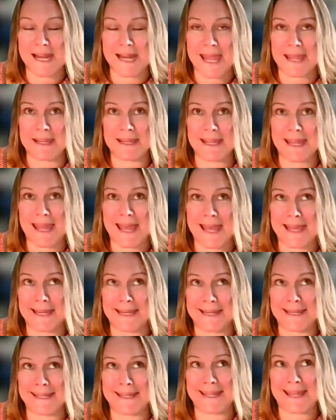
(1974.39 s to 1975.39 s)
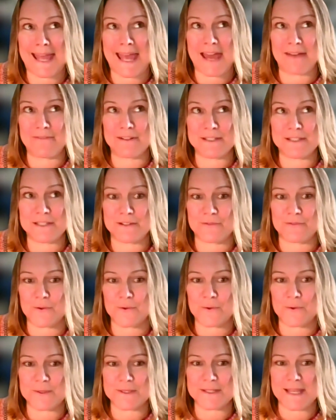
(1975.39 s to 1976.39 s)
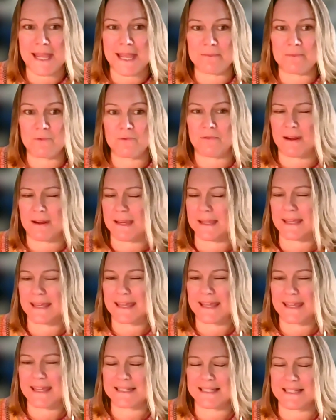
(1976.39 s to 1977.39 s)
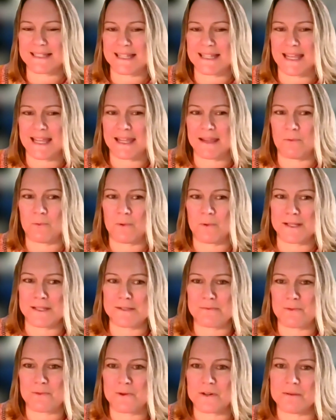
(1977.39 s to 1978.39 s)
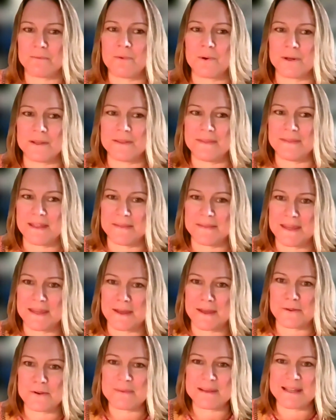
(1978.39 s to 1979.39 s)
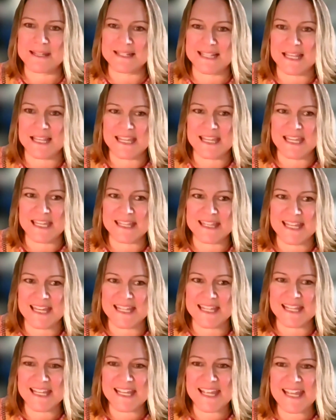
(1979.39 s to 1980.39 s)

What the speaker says: I have a difficult time ranking to say one's more important than the other, because I think that,